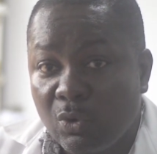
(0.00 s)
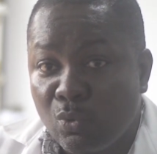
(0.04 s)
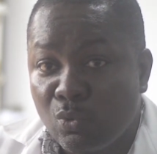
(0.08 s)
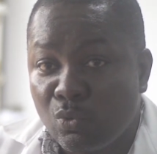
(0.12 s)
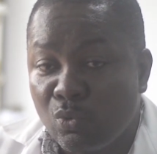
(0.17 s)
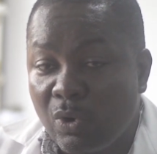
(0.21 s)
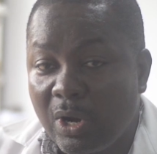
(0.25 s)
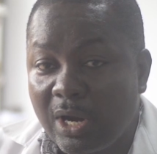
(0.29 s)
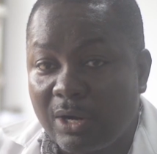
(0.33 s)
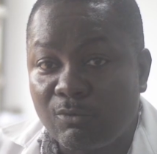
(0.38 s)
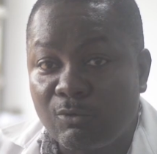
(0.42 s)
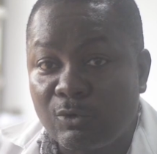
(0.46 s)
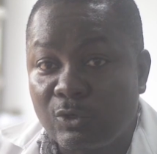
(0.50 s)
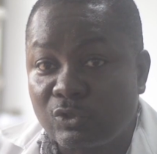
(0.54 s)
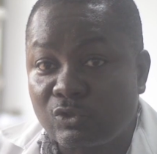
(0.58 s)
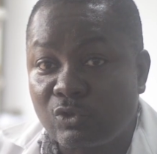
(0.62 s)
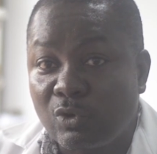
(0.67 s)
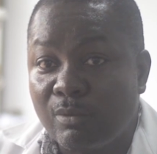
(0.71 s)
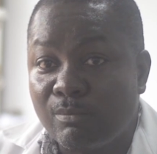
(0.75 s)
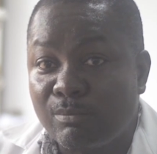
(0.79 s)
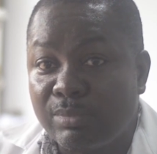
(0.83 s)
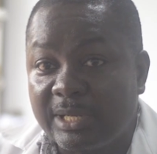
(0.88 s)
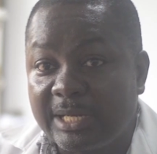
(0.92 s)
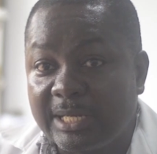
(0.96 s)
One was
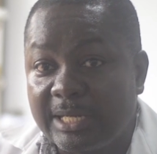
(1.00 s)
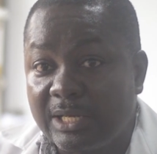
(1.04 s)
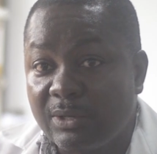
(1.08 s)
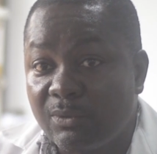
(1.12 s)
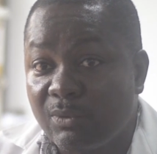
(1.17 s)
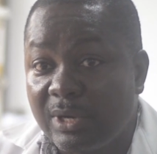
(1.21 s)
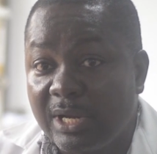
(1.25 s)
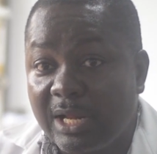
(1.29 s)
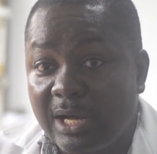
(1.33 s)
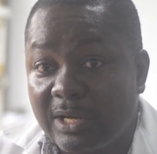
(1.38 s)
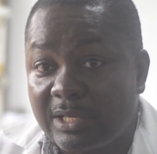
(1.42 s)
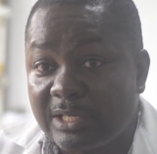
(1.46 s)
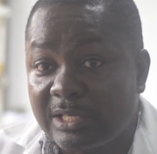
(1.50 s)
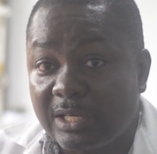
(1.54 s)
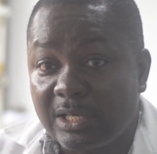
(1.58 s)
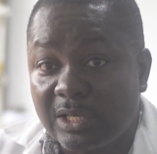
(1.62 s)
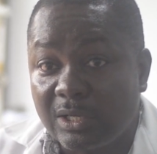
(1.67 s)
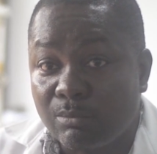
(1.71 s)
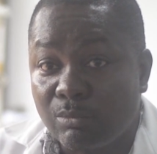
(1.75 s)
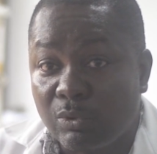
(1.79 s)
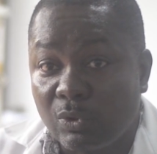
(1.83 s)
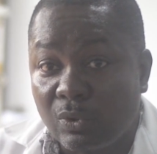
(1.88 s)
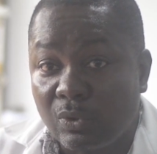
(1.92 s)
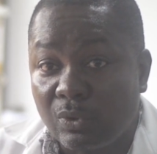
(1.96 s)
completely without a
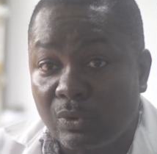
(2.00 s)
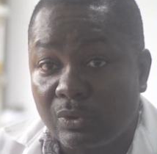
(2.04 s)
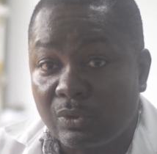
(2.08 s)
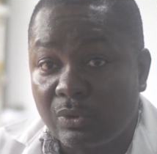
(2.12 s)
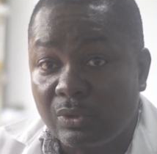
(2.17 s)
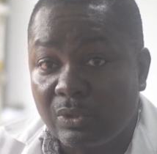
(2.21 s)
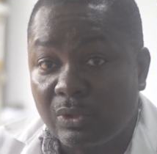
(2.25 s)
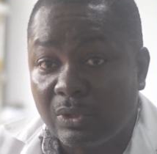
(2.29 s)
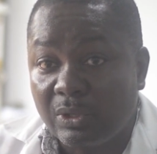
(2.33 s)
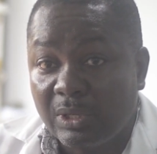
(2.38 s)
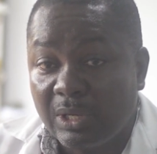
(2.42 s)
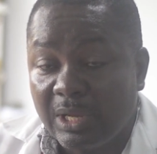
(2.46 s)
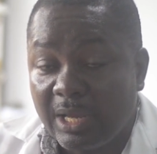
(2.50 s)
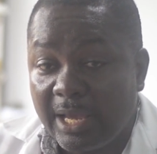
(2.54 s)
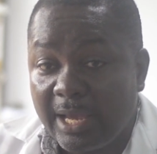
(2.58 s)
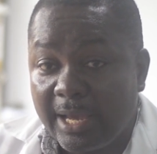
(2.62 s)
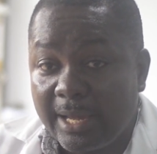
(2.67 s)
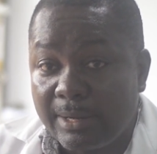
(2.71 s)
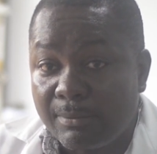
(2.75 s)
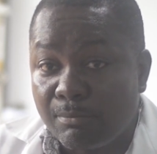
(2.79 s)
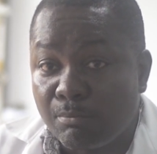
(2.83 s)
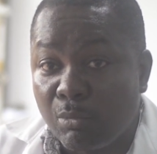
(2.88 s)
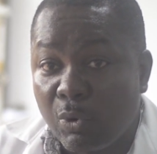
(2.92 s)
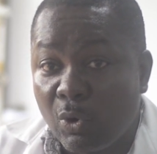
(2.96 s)
label,
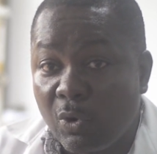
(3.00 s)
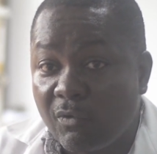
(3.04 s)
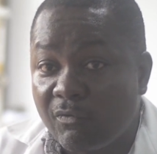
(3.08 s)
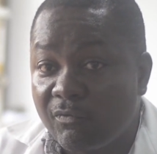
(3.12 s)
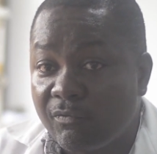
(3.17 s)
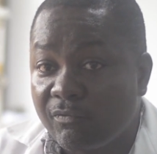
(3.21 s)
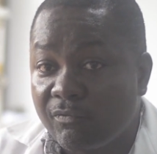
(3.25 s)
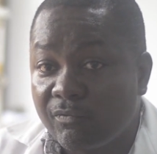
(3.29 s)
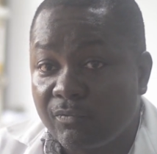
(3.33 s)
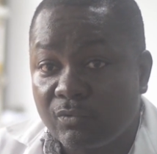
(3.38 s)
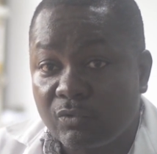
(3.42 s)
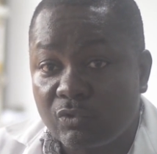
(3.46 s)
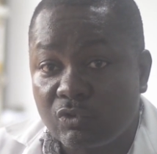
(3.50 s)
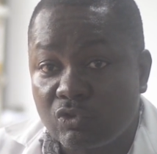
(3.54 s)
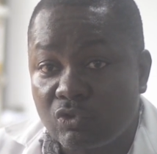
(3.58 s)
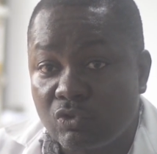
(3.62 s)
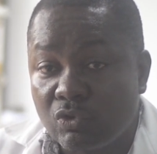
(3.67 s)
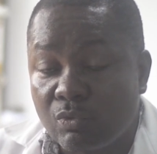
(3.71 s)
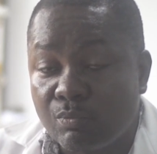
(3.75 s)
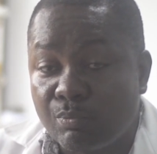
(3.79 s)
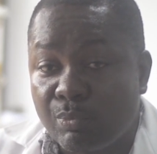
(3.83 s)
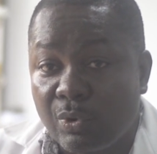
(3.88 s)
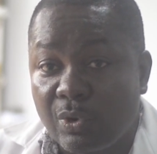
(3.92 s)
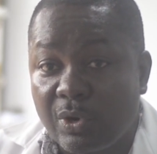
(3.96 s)
and both
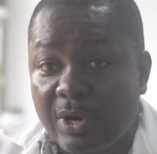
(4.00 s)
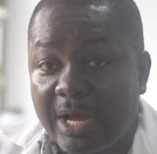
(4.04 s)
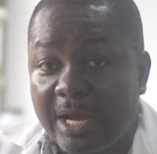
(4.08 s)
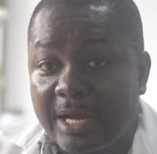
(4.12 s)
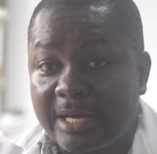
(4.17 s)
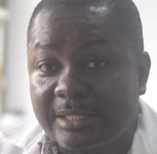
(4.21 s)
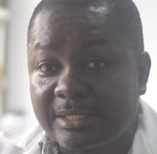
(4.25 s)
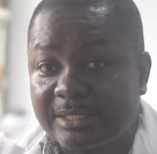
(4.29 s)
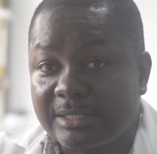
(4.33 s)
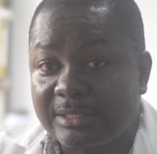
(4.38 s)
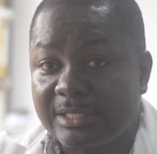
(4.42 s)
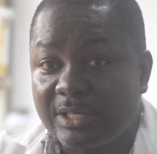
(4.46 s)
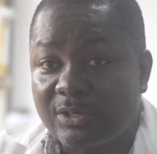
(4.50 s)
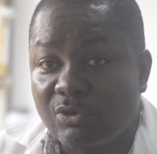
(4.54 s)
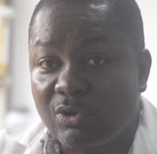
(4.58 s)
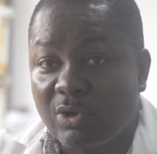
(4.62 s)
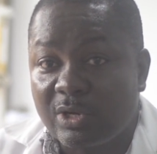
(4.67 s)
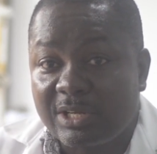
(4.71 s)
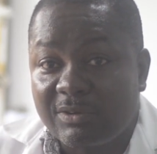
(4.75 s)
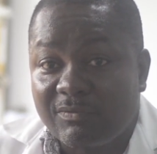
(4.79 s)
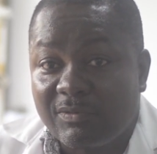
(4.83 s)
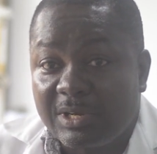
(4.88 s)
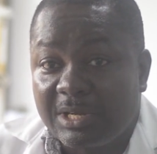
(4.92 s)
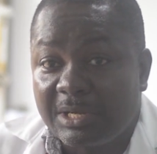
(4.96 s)
2 products did
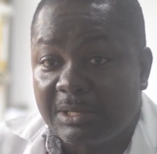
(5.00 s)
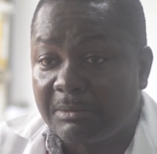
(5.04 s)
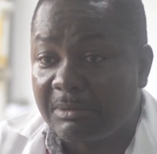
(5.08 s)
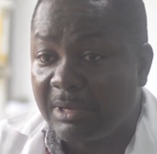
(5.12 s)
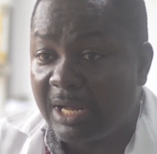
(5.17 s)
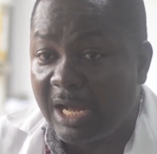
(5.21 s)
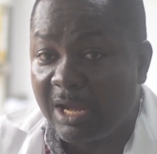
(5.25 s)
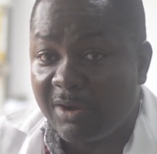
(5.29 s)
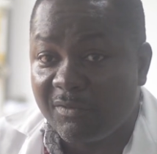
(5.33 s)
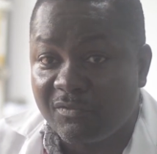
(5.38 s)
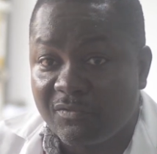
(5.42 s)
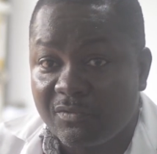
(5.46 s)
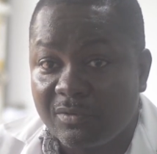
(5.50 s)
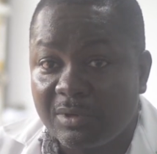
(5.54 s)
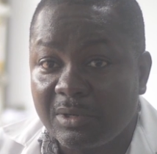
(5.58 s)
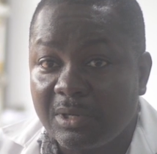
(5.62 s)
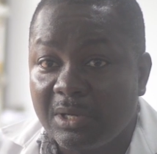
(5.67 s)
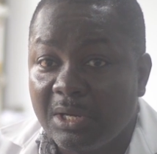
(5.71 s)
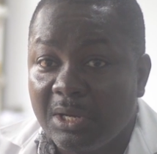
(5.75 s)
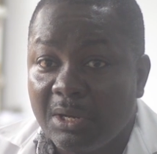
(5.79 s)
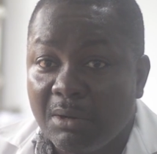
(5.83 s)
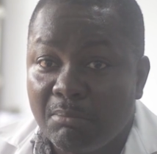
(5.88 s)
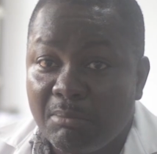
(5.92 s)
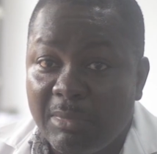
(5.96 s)
not even have
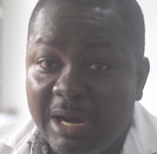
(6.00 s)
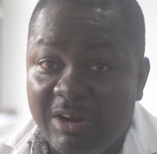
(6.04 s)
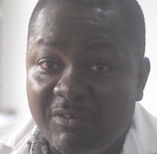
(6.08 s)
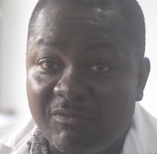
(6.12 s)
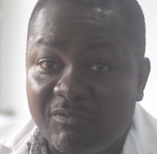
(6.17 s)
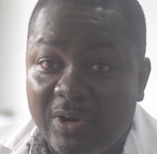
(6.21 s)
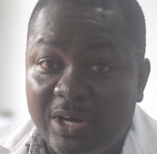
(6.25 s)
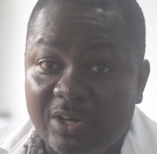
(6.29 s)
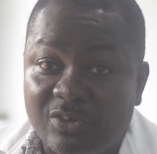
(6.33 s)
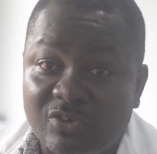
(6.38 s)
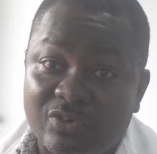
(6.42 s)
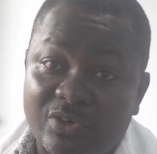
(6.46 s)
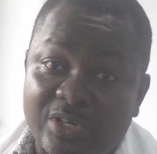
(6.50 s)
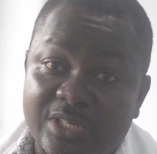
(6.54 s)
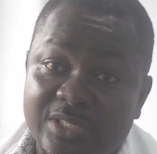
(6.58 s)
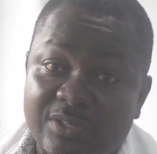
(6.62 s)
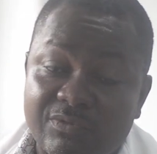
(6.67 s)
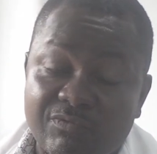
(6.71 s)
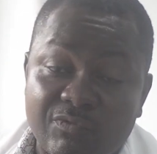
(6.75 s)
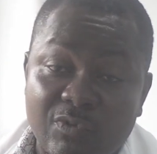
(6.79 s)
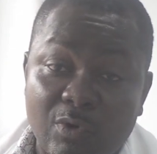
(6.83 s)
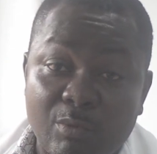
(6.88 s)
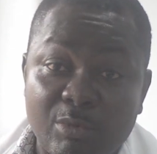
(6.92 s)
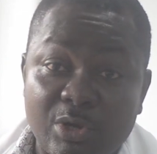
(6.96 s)
manufacturer's
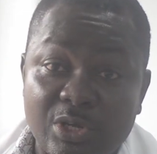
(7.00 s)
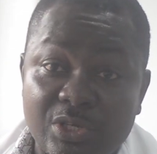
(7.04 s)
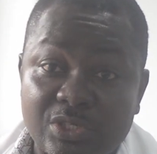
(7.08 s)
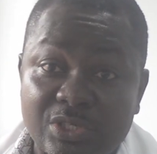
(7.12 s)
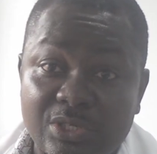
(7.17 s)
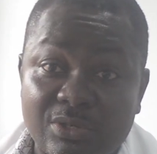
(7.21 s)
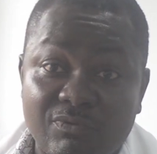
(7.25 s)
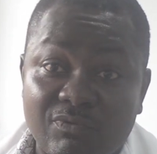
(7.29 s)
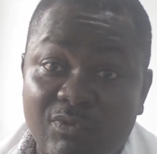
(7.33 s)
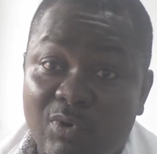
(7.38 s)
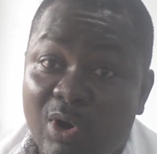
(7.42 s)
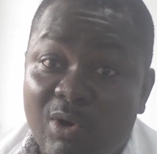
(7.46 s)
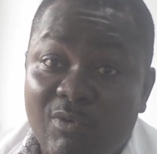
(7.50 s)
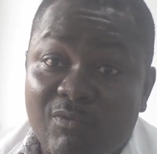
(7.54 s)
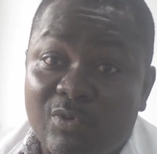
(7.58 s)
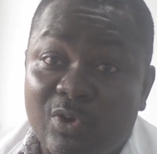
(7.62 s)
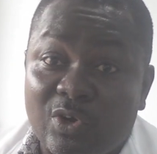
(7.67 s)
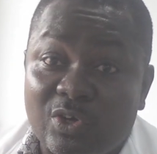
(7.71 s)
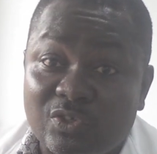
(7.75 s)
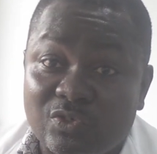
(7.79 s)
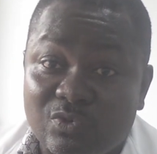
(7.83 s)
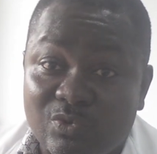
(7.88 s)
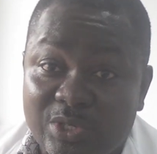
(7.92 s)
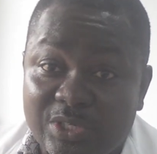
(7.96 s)
information for
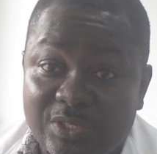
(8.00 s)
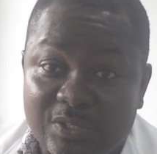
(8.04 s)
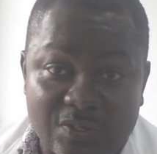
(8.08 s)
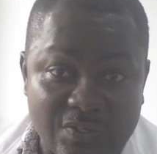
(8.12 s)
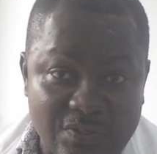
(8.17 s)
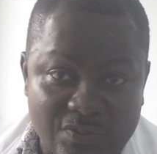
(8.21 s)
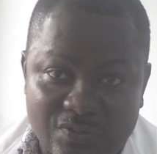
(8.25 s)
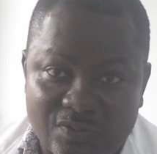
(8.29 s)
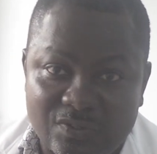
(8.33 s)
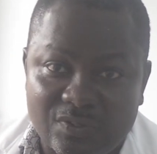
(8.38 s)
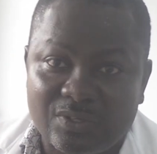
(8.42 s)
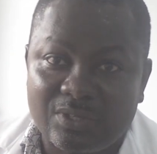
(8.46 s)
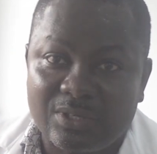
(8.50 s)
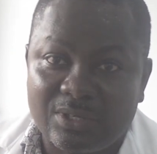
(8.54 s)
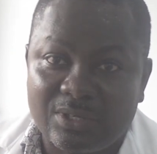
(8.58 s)
obvious reasons.